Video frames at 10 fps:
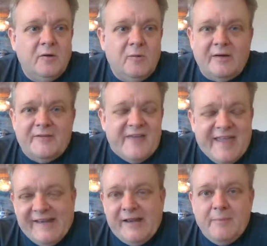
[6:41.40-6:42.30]
Well, if
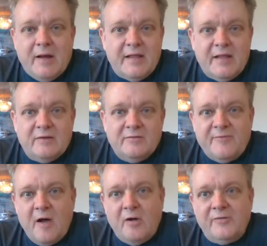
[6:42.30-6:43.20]
anybody
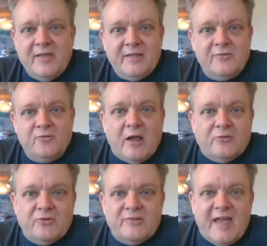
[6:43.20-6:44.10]
follows the
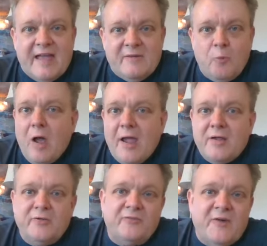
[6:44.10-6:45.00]
instructions and
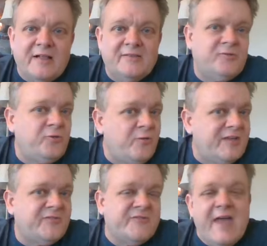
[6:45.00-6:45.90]
wires funds to
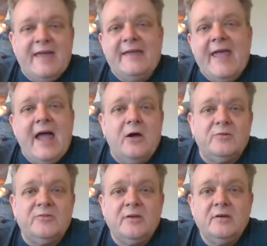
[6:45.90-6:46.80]
this fake
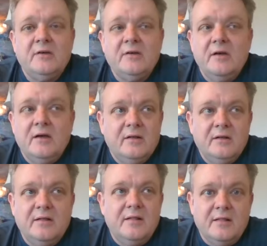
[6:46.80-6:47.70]
account,
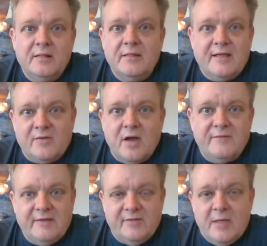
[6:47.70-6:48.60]
that's
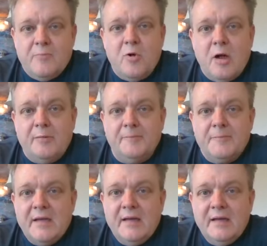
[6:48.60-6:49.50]
obviously a problem.